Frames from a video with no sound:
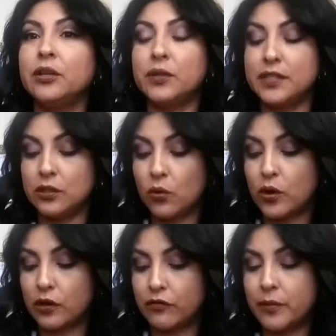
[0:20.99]
You can still
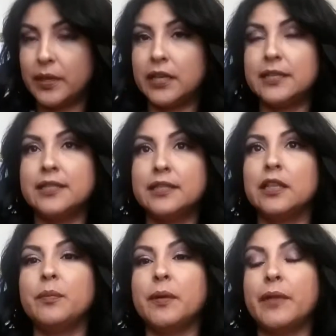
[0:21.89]
order from it. It's
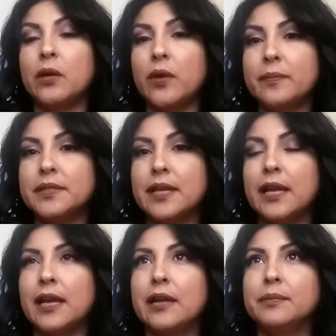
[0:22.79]
still up on my
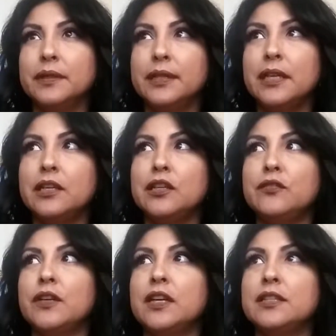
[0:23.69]
website, I
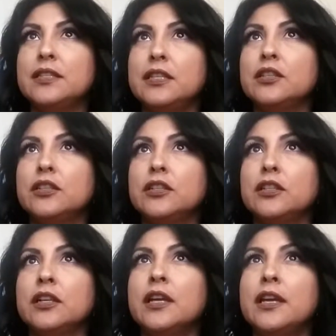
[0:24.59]
believe,
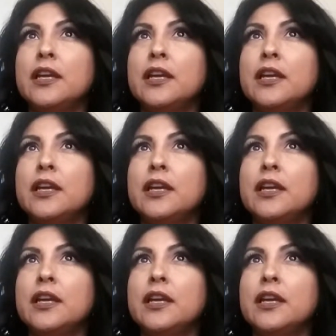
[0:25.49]
until